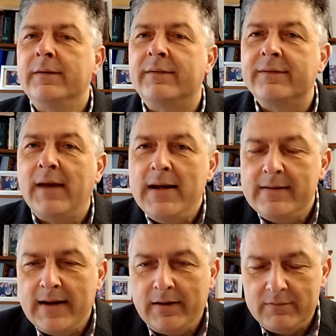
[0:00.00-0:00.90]
To stay
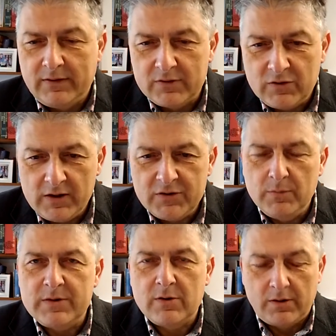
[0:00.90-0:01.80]
together in the church
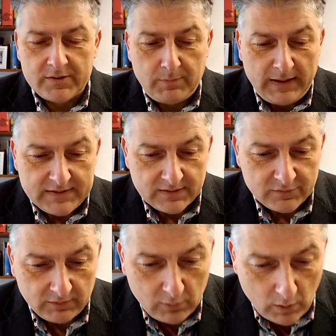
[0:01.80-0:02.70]
in which God has placed
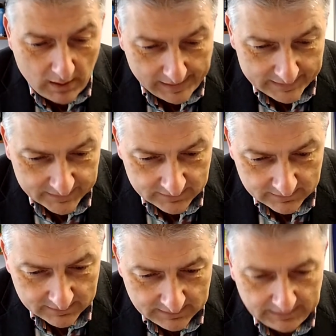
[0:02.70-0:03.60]
us requires
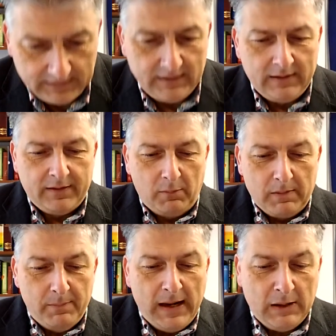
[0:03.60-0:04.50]
that
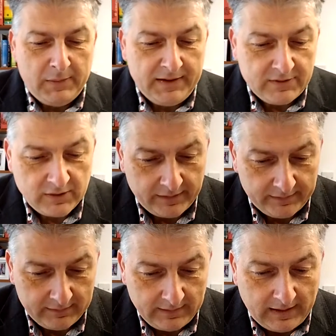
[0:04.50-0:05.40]
we bear with each
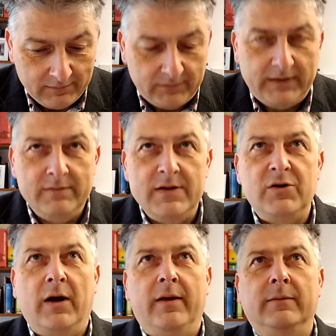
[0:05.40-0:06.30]
other and forgive
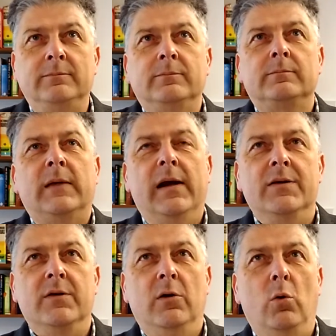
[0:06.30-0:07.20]
each other
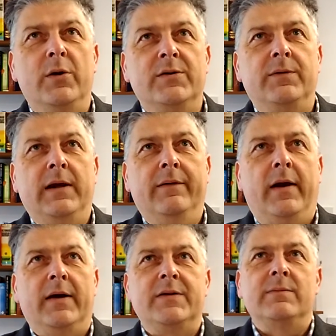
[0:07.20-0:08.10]
as the Lord has
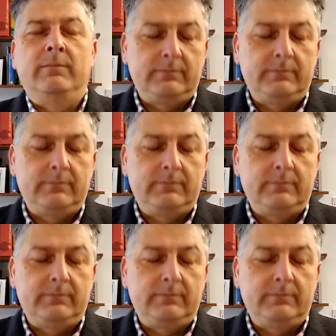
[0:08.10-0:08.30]
forgiven us.